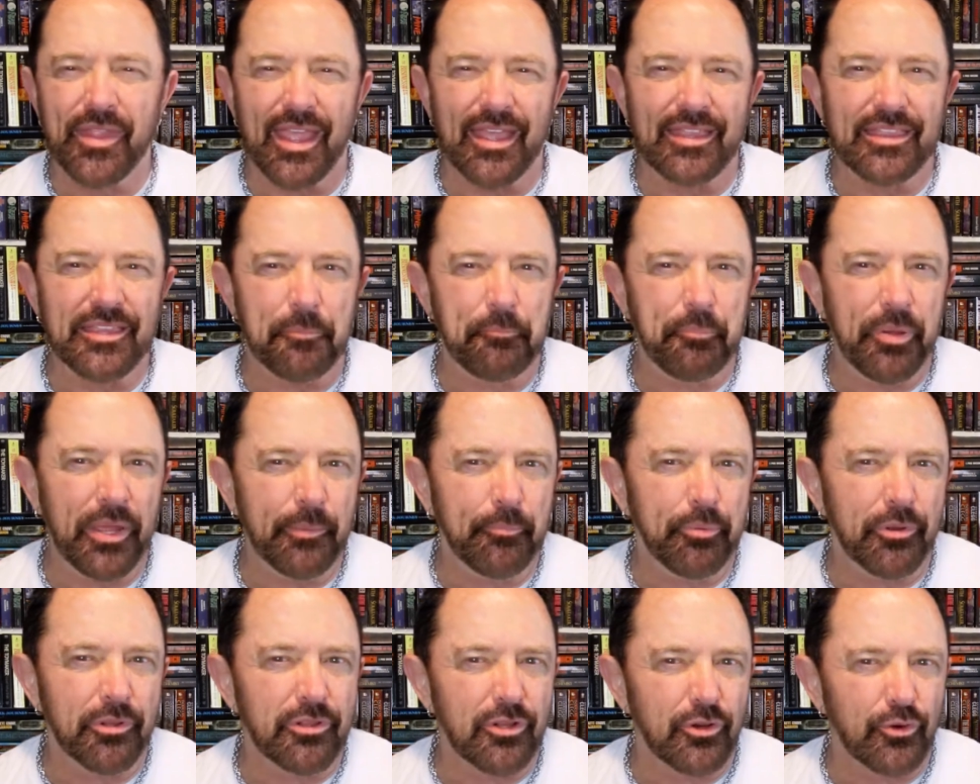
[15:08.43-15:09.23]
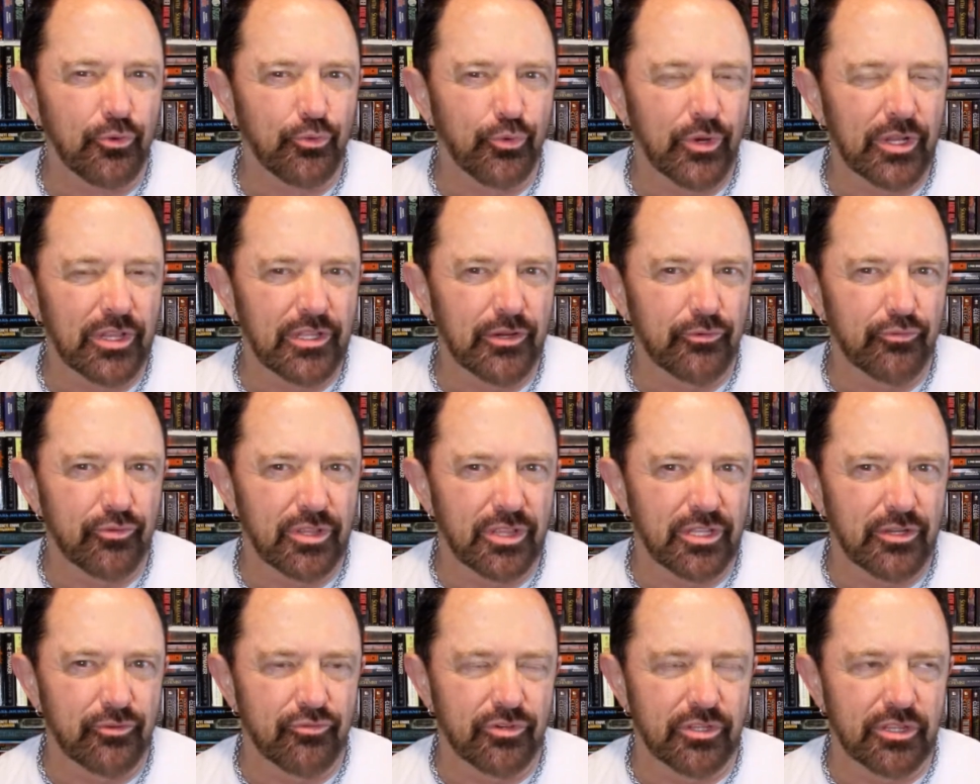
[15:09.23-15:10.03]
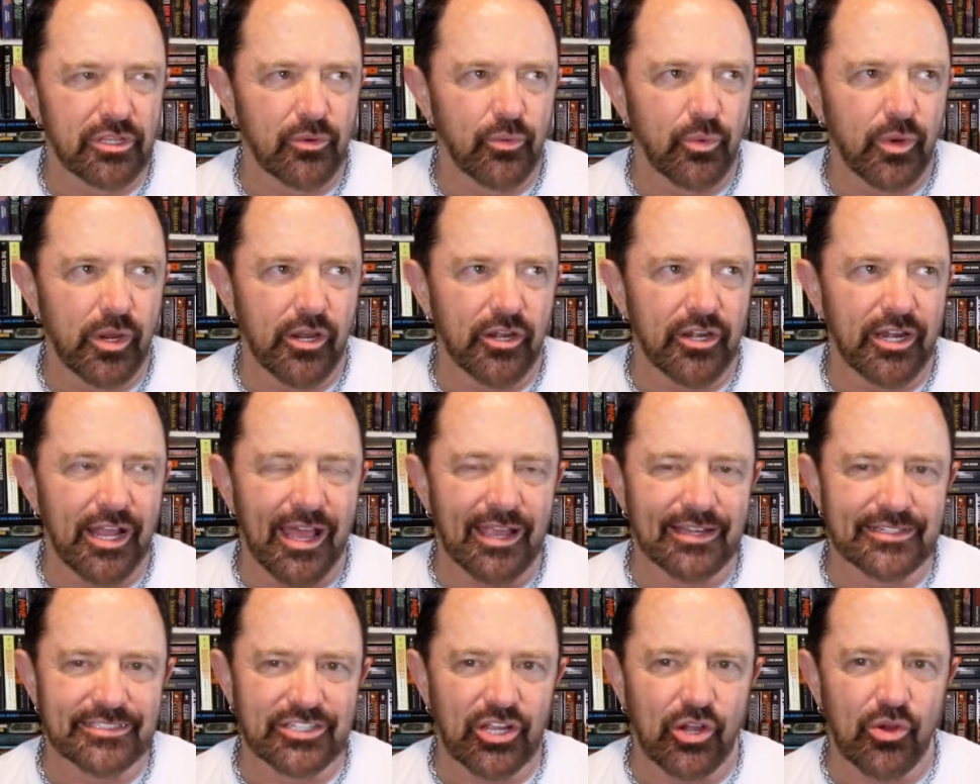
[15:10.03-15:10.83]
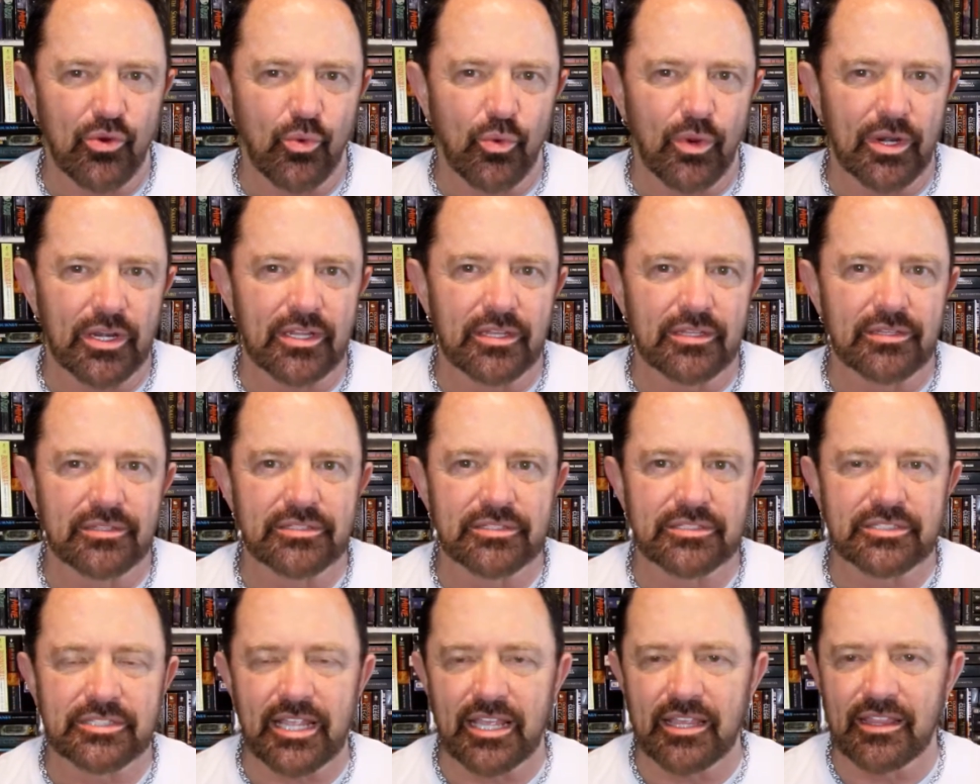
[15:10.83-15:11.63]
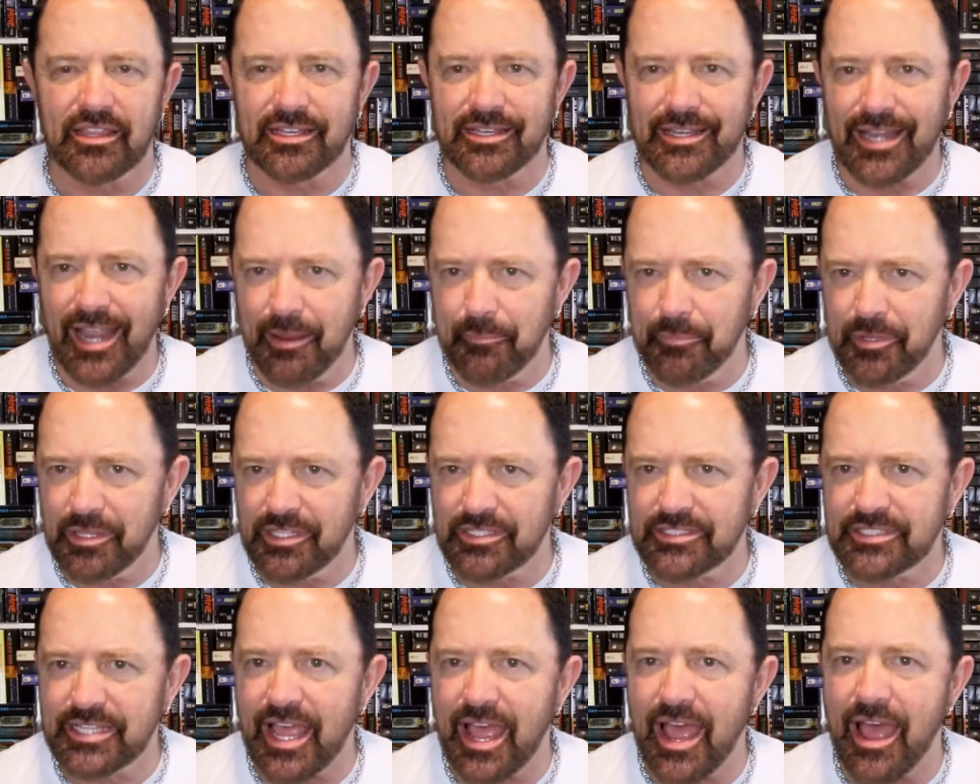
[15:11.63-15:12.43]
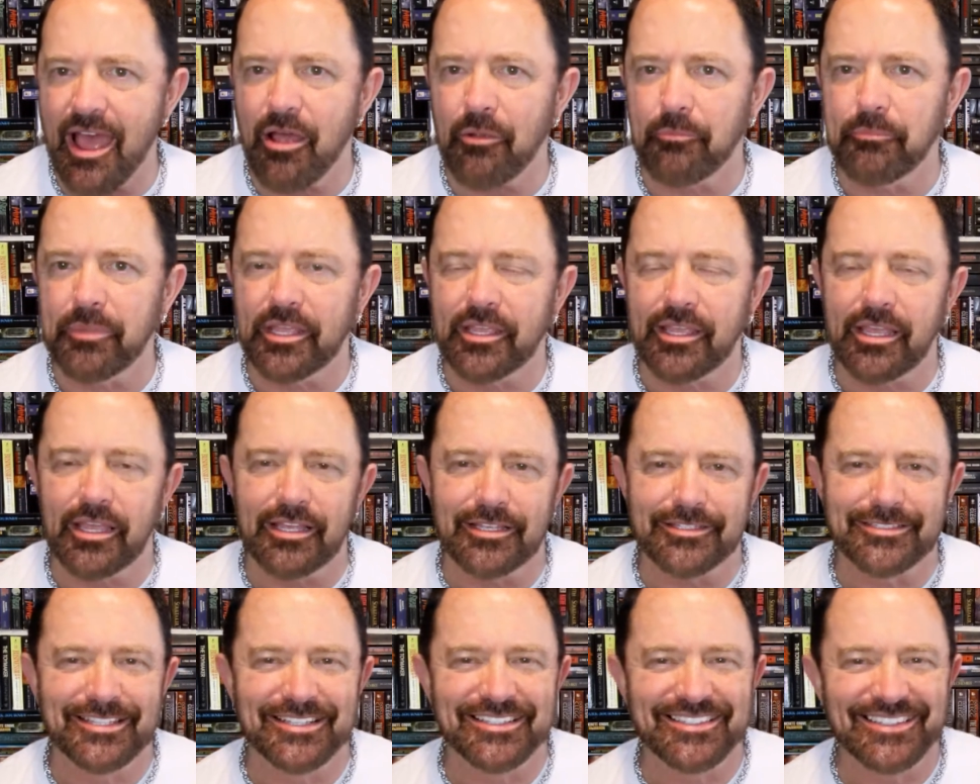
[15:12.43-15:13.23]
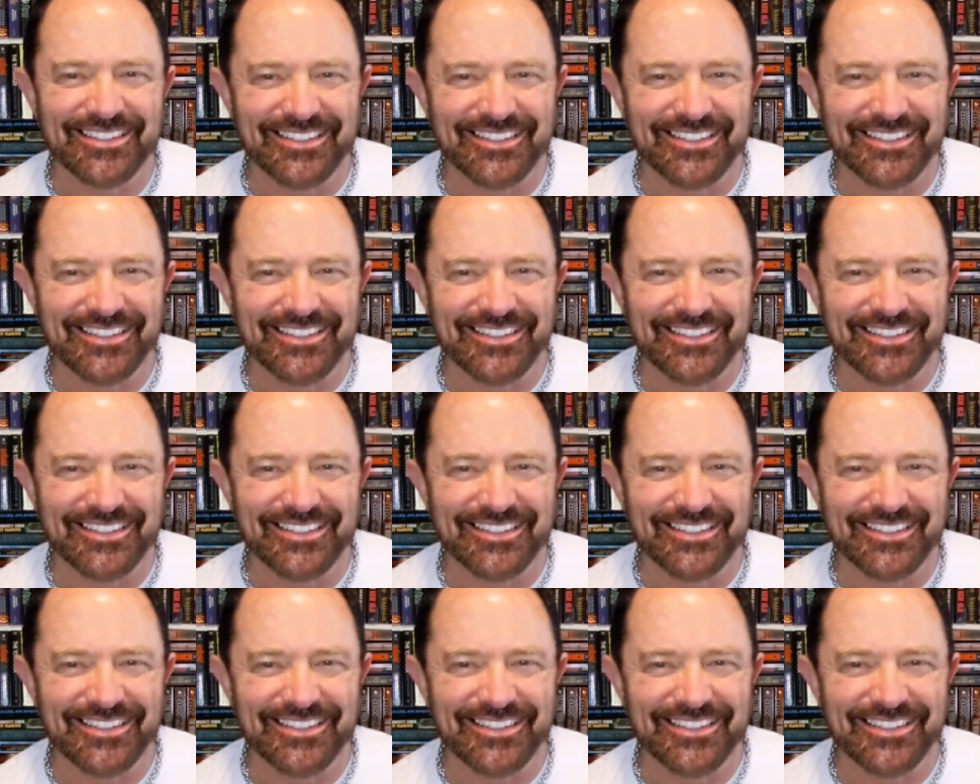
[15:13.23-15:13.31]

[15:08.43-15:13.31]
And the people are really, really, really weird. I don't want to say the name of the town because